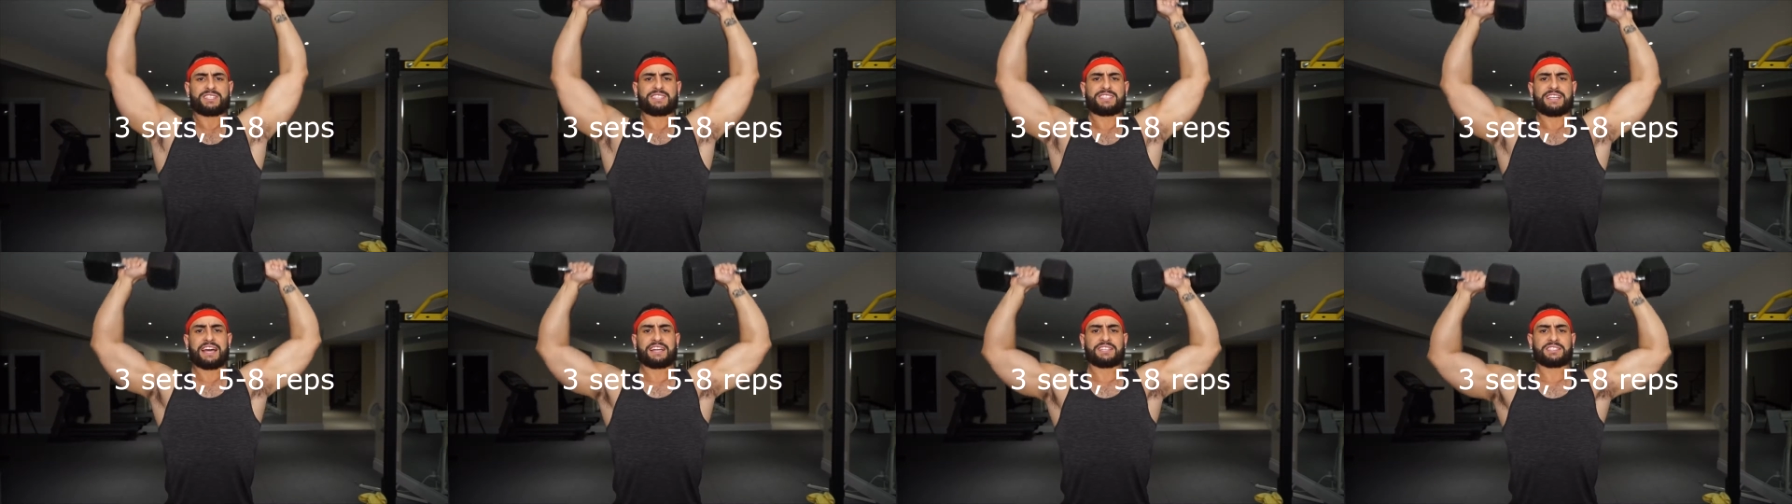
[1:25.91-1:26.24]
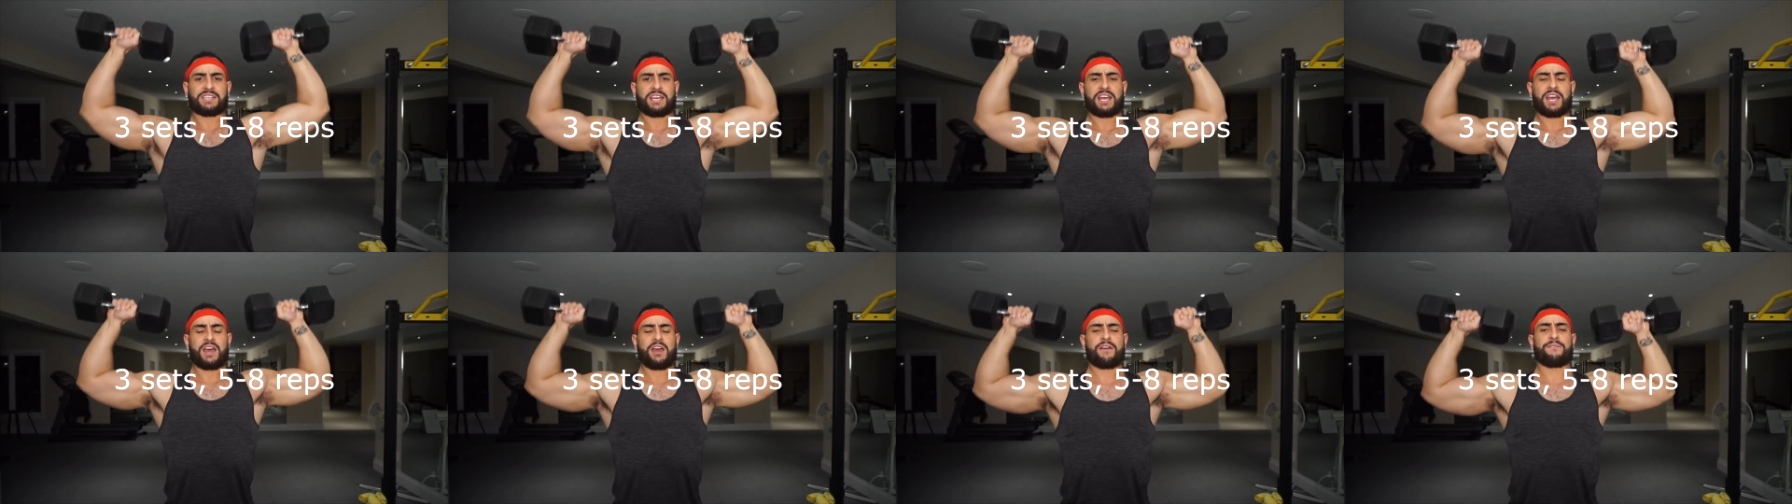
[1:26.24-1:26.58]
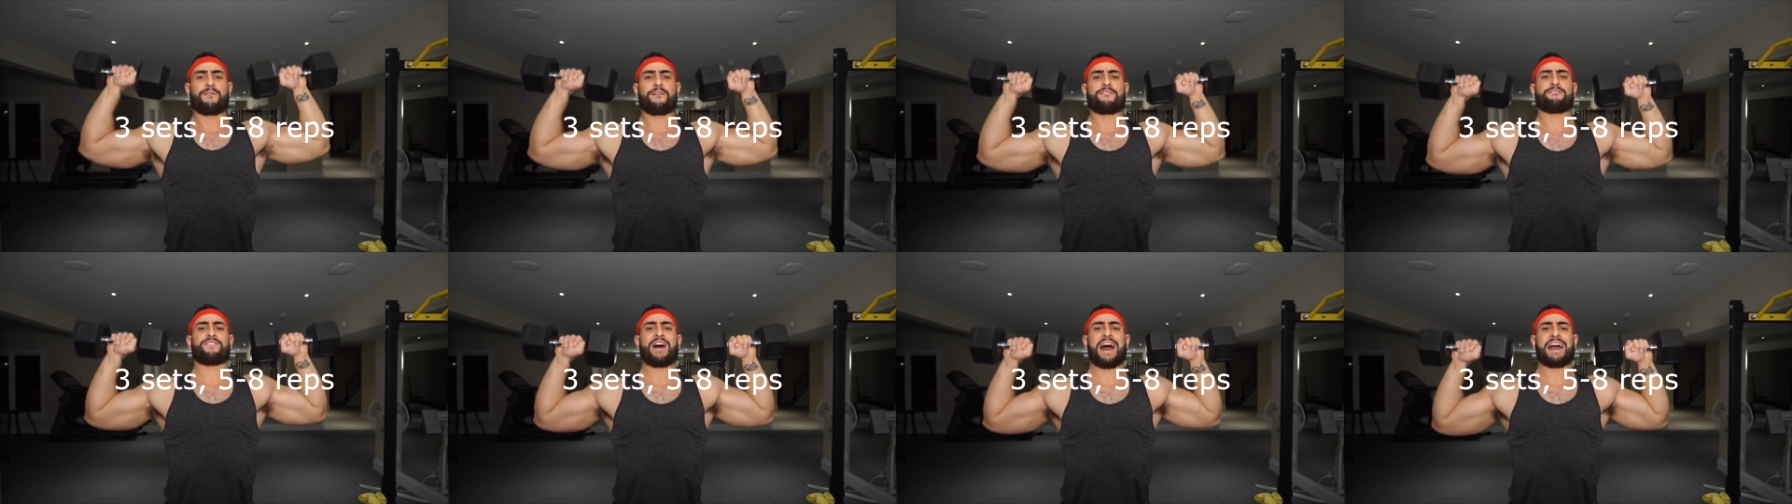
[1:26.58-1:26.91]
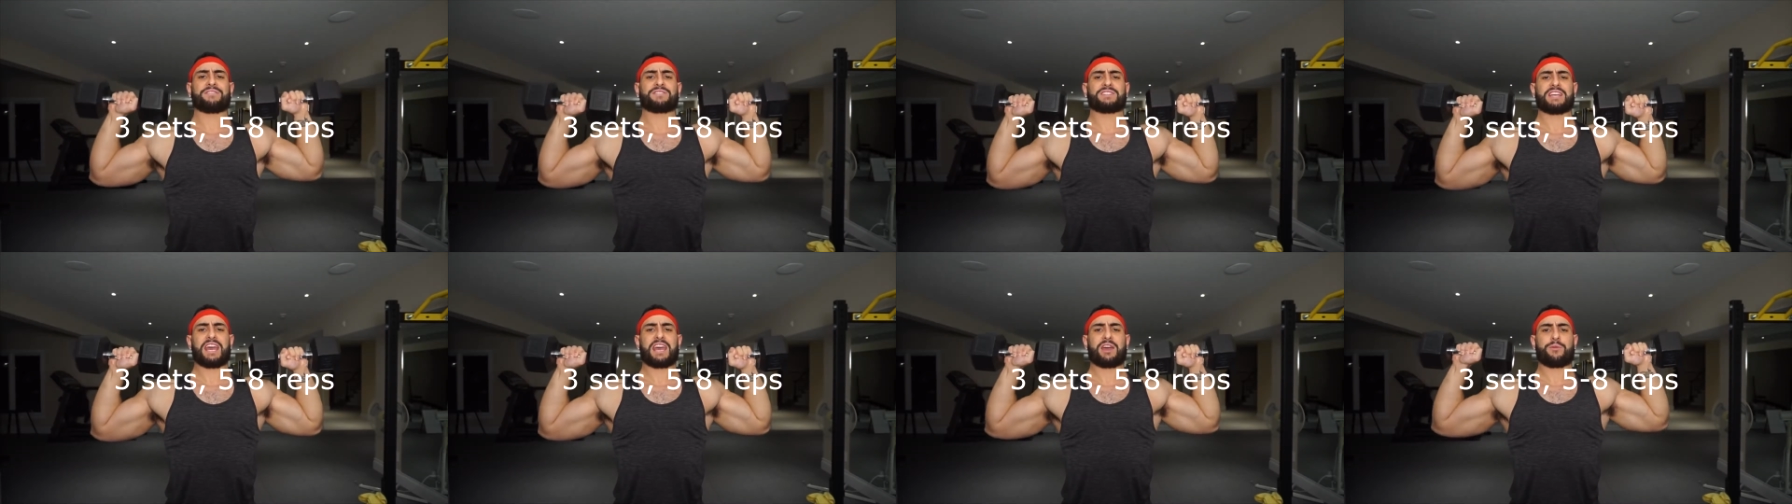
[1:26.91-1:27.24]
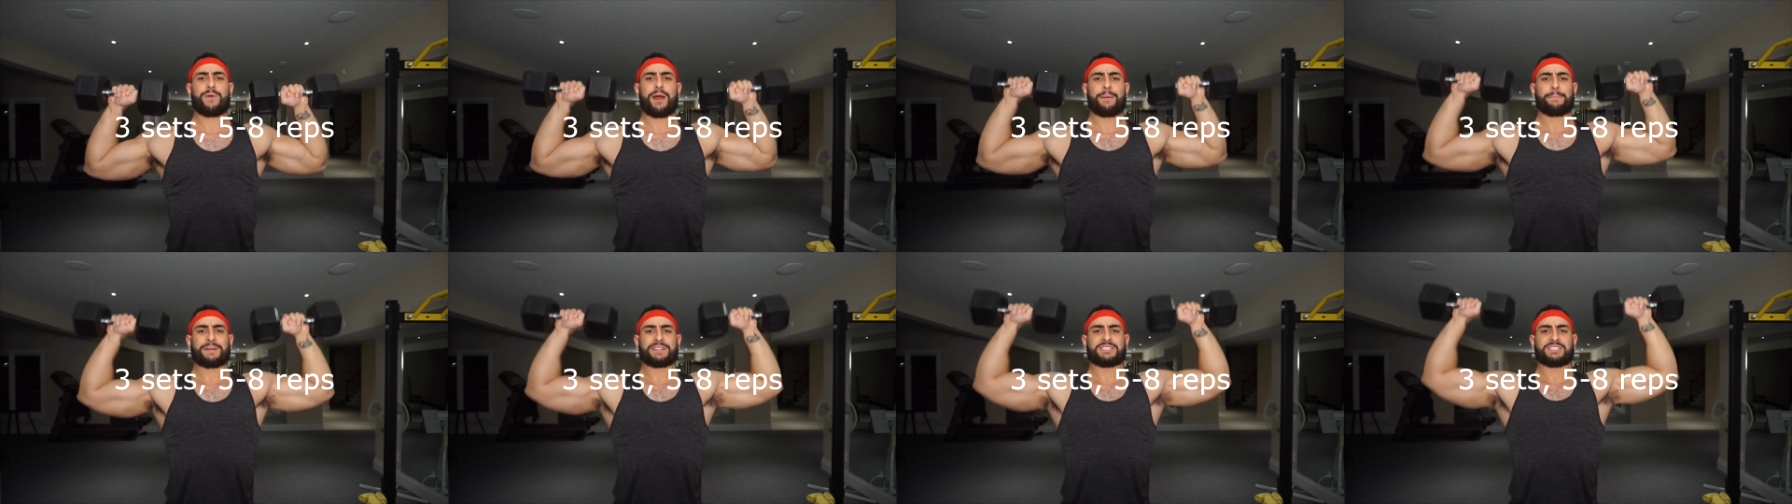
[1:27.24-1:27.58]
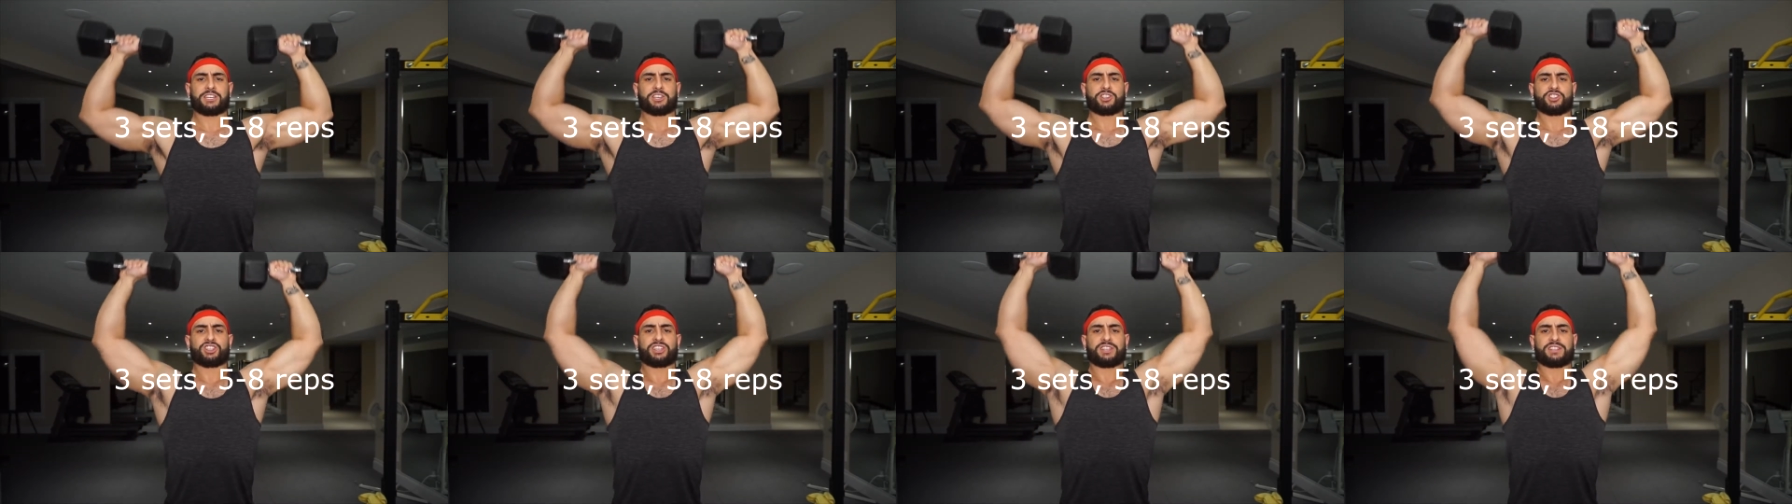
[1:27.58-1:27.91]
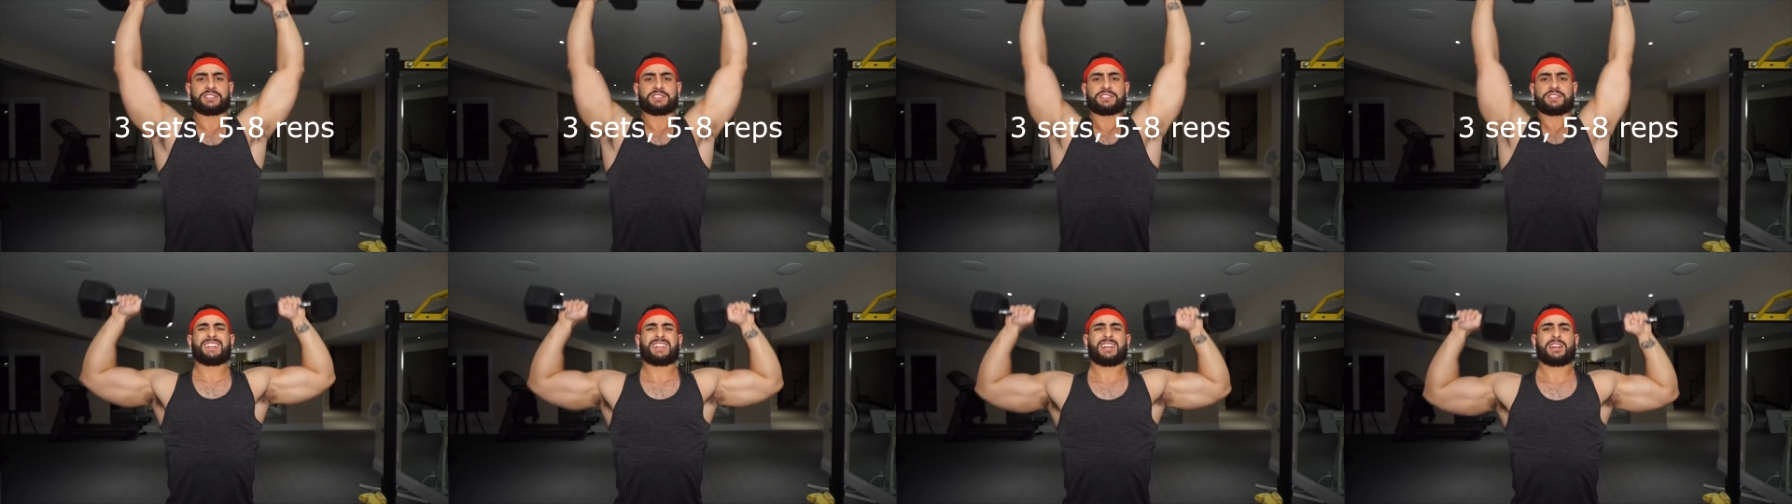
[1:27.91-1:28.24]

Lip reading: sets for 5 to 8 repetitions.